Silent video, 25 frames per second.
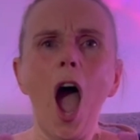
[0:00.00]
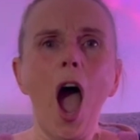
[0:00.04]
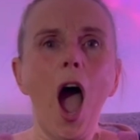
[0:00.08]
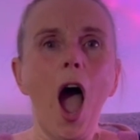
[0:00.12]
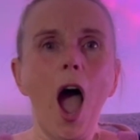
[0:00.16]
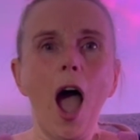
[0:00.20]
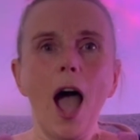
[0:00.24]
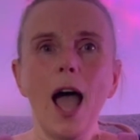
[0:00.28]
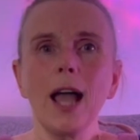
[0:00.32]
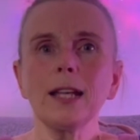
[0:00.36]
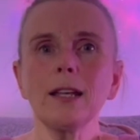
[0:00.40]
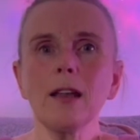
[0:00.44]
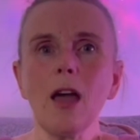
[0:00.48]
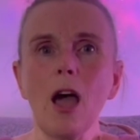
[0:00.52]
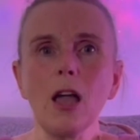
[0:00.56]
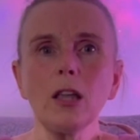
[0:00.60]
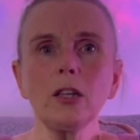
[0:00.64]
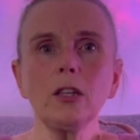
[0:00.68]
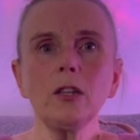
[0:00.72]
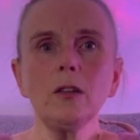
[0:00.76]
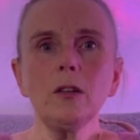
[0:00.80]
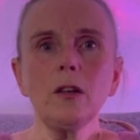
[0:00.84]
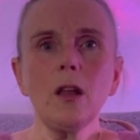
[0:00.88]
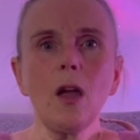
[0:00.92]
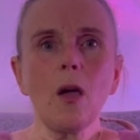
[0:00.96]
And
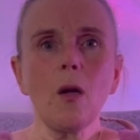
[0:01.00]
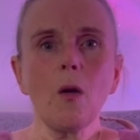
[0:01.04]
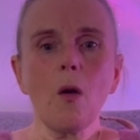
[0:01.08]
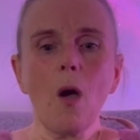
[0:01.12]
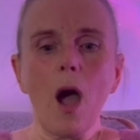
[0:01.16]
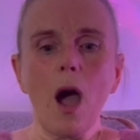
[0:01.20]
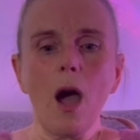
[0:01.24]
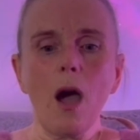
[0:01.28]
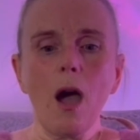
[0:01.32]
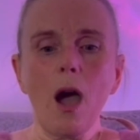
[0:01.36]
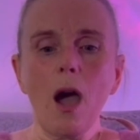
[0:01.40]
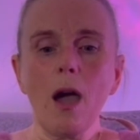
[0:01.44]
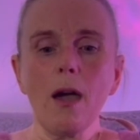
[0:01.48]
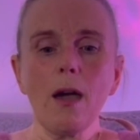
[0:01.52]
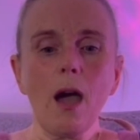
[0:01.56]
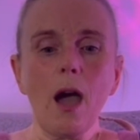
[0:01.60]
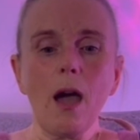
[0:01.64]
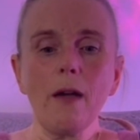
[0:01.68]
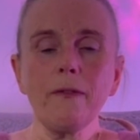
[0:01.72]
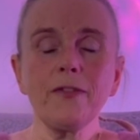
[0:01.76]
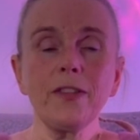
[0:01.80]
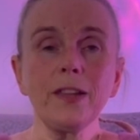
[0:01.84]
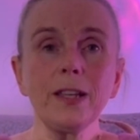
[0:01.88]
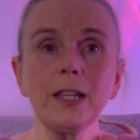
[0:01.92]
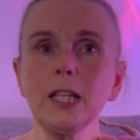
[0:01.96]
you know,
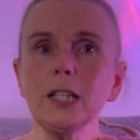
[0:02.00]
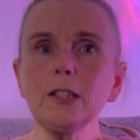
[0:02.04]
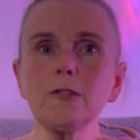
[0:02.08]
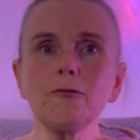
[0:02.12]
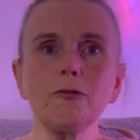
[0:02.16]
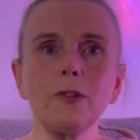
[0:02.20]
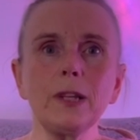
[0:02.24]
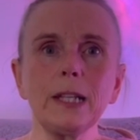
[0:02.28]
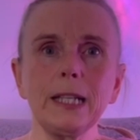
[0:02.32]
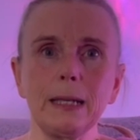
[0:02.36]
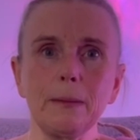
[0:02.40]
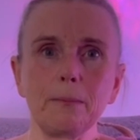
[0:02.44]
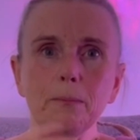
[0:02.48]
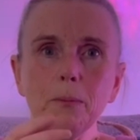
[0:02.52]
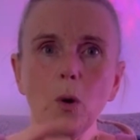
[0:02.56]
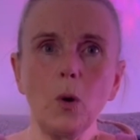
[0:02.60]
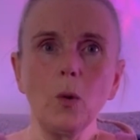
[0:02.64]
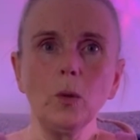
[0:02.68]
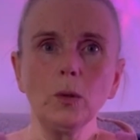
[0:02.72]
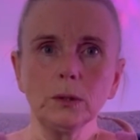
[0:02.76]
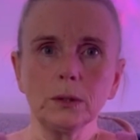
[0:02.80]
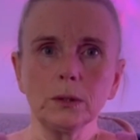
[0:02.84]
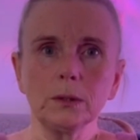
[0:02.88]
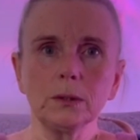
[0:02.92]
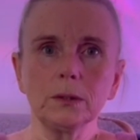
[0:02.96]
I think it's really
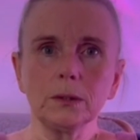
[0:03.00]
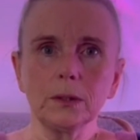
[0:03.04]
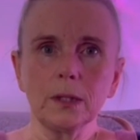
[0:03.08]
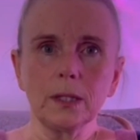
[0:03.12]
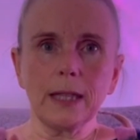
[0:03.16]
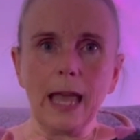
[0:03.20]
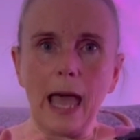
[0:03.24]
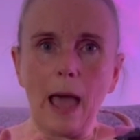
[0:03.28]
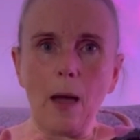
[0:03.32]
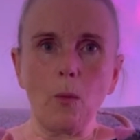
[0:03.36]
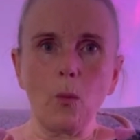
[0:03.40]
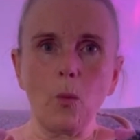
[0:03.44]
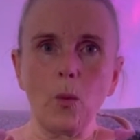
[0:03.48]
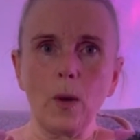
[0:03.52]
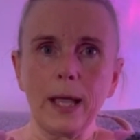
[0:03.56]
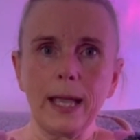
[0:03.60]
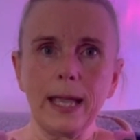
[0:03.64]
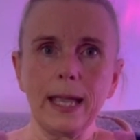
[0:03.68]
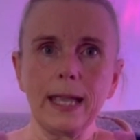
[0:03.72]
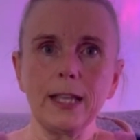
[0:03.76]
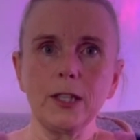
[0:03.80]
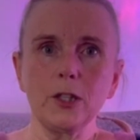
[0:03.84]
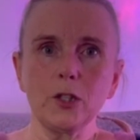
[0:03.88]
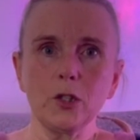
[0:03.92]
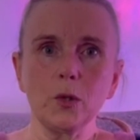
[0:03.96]
important that
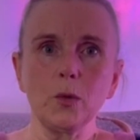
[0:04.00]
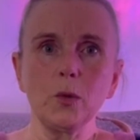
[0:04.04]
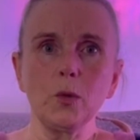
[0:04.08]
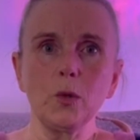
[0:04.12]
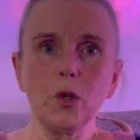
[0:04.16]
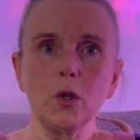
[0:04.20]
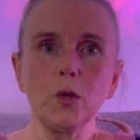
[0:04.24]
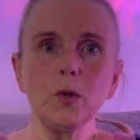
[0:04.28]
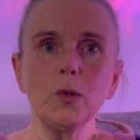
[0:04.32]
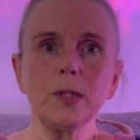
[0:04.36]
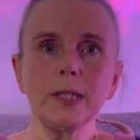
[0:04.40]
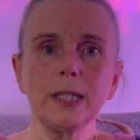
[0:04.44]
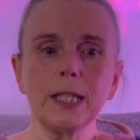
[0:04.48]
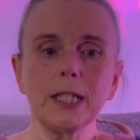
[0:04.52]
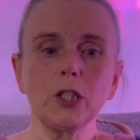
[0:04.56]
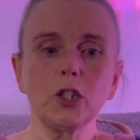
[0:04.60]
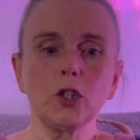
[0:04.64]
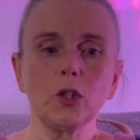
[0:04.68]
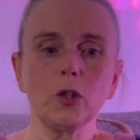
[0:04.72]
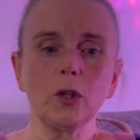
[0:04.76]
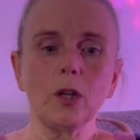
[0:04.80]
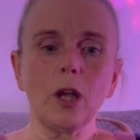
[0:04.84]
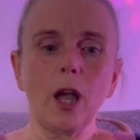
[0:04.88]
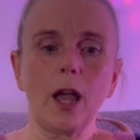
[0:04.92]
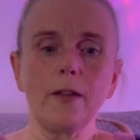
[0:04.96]
we do use this
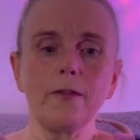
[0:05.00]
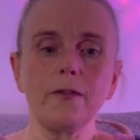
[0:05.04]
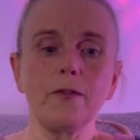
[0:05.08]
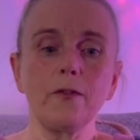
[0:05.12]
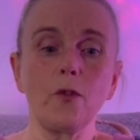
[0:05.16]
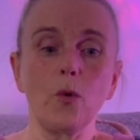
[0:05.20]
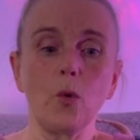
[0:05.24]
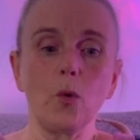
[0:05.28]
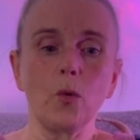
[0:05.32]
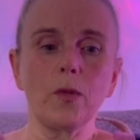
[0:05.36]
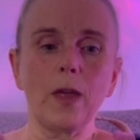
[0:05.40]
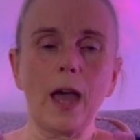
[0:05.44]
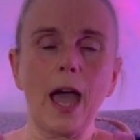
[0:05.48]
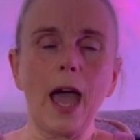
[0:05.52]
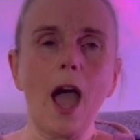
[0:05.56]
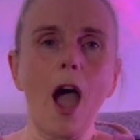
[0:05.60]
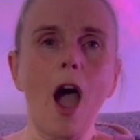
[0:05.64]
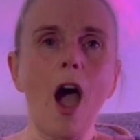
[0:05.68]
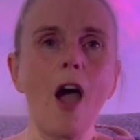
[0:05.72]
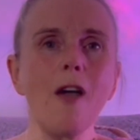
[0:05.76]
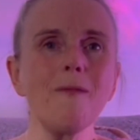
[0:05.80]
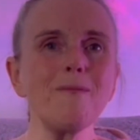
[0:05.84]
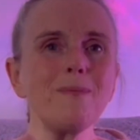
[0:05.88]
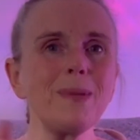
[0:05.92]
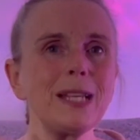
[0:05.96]
Shungite for that.
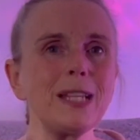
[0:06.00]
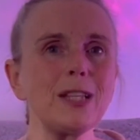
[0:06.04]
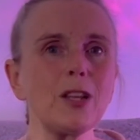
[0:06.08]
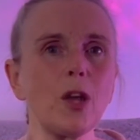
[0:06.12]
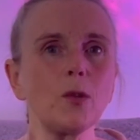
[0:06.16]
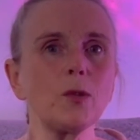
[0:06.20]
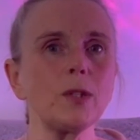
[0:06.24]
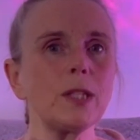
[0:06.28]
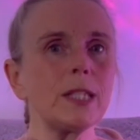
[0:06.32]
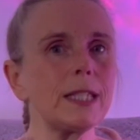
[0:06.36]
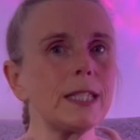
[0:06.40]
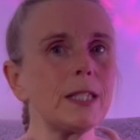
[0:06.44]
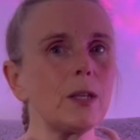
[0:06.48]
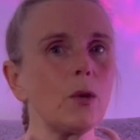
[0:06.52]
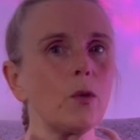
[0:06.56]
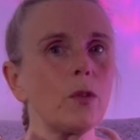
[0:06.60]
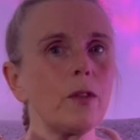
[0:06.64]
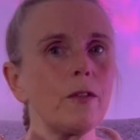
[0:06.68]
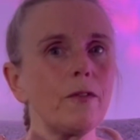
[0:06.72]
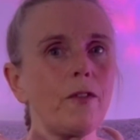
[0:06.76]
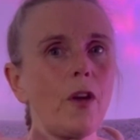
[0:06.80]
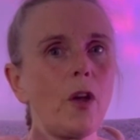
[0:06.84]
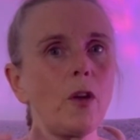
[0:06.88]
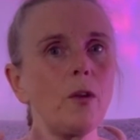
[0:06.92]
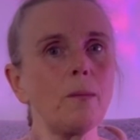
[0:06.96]
I've been noticing on the
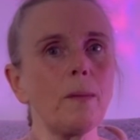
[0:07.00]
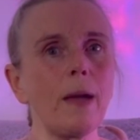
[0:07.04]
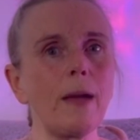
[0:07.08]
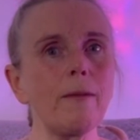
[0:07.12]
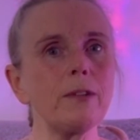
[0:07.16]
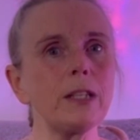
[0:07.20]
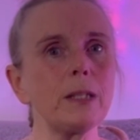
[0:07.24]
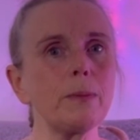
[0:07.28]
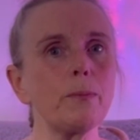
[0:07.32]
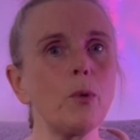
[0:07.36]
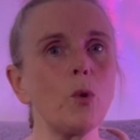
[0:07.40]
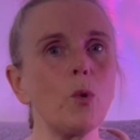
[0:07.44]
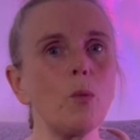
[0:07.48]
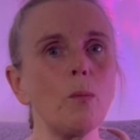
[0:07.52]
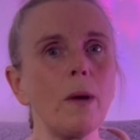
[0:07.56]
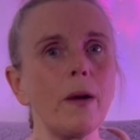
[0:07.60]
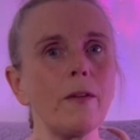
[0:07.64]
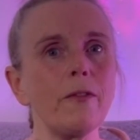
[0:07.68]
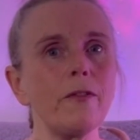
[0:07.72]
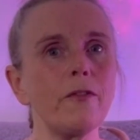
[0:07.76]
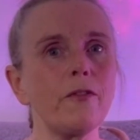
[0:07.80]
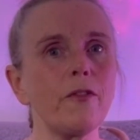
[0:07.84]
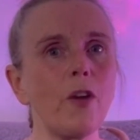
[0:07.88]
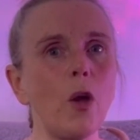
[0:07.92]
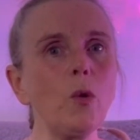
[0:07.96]
phone, I'm having to pull my
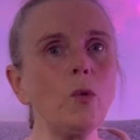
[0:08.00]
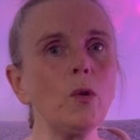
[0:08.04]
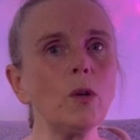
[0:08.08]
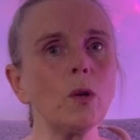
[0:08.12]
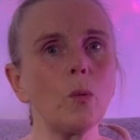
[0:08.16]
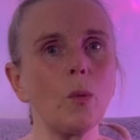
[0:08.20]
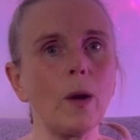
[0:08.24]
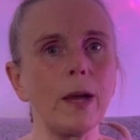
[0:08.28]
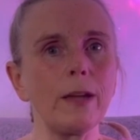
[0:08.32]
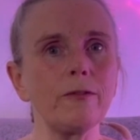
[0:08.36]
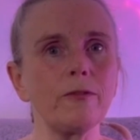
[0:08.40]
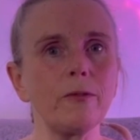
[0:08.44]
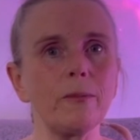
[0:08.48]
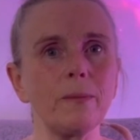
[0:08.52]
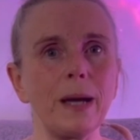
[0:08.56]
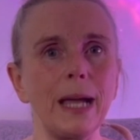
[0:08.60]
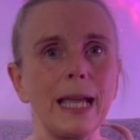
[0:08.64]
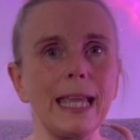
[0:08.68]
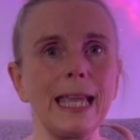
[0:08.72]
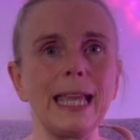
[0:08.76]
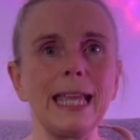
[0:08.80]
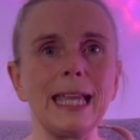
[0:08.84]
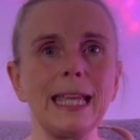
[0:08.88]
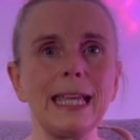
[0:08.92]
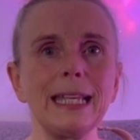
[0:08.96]
phone away from my
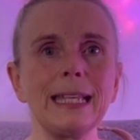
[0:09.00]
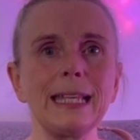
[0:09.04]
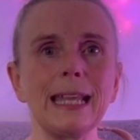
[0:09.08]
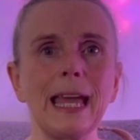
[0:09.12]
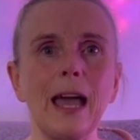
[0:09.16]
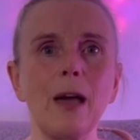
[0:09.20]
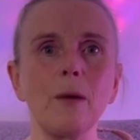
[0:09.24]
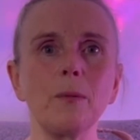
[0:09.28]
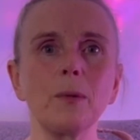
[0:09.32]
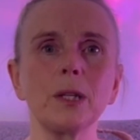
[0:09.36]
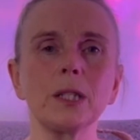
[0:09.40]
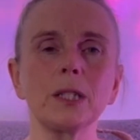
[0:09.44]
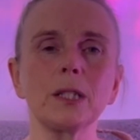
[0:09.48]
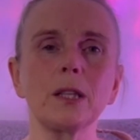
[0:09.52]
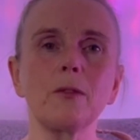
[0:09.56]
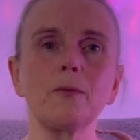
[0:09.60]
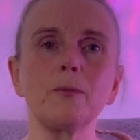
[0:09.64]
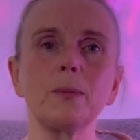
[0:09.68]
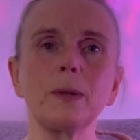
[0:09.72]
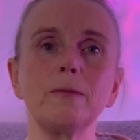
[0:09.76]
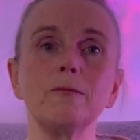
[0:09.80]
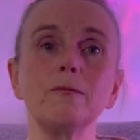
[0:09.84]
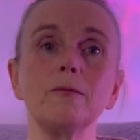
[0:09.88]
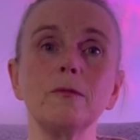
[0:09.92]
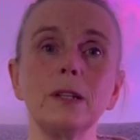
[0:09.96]
ear now because I've
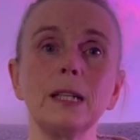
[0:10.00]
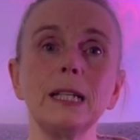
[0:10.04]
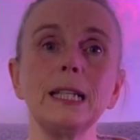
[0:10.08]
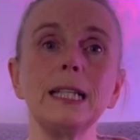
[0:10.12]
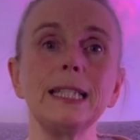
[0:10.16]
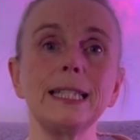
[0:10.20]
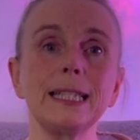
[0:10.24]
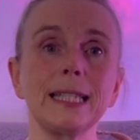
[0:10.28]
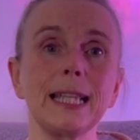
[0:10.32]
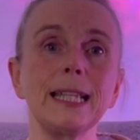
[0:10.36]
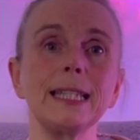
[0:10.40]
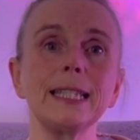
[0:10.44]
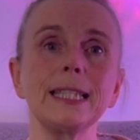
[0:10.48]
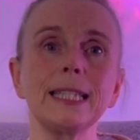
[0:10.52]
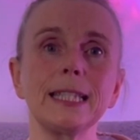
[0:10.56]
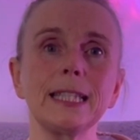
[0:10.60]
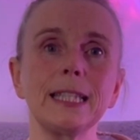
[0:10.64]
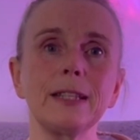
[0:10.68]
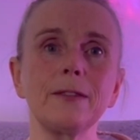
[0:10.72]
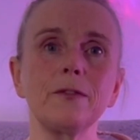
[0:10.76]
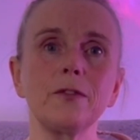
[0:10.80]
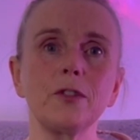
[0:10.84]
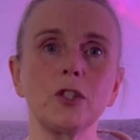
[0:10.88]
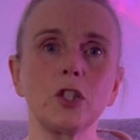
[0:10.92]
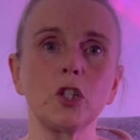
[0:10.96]
been really
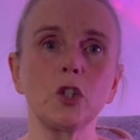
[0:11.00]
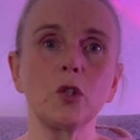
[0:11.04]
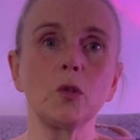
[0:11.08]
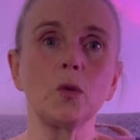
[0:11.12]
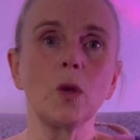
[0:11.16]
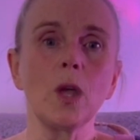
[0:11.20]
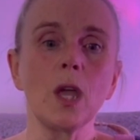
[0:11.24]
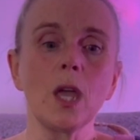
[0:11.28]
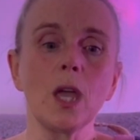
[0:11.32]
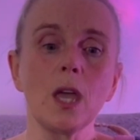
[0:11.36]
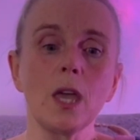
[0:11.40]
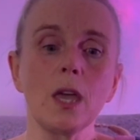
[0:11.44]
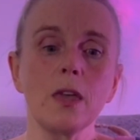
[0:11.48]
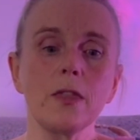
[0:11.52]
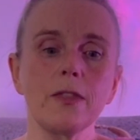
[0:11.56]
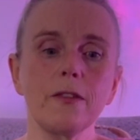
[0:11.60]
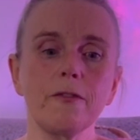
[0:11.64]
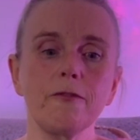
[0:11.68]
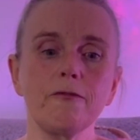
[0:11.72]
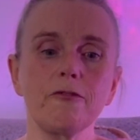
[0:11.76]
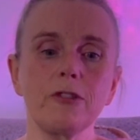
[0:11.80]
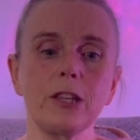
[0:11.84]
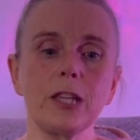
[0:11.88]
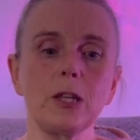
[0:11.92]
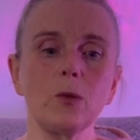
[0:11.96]
sensitive to the
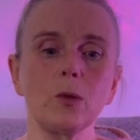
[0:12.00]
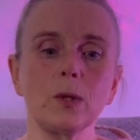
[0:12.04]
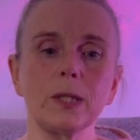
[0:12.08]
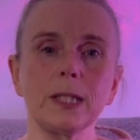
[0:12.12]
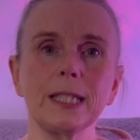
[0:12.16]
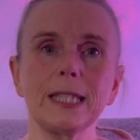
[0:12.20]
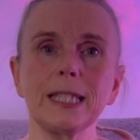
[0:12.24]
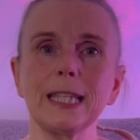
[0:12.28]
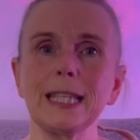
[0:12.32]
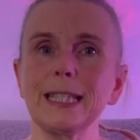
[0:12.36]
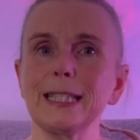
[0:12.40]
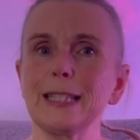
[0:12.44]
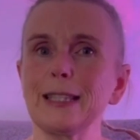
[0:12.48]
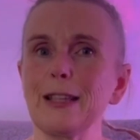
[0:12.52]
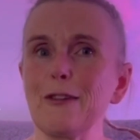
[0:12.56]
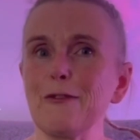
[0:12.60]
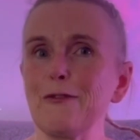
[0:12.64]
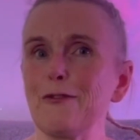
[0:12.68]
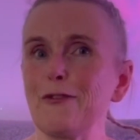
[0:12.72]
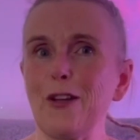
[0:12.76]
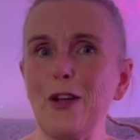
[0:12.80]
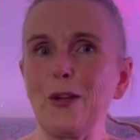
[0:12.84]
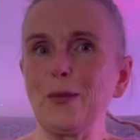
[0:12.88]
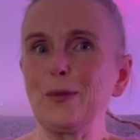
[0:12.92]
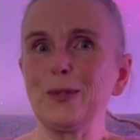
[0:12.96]
frequencies that
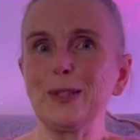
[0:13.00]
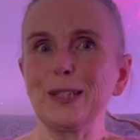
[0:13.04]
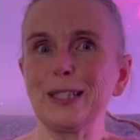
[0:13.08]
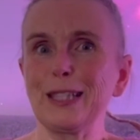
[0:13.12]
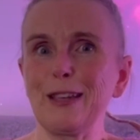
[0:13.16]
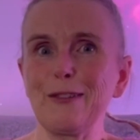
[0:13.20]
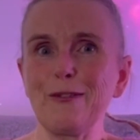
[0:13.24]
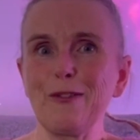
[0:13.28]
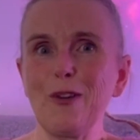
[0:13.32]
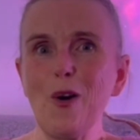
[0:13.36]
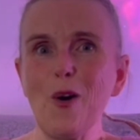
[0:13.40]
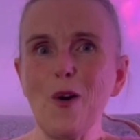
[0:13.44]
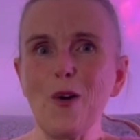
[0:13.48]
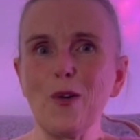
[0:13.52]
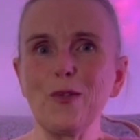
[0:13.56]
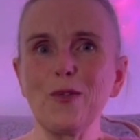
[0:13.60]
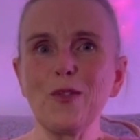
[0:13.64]
phones give off.